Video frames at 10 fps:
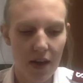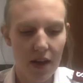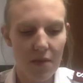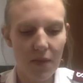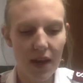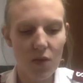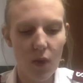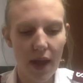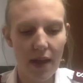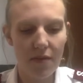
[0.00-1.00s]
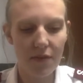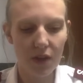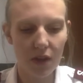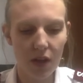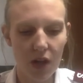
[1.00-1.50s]
it made way for
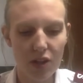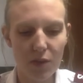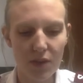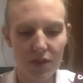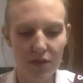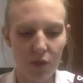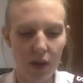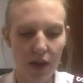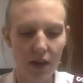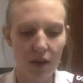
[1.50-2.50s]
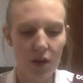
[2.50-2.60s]
a large burst of wind,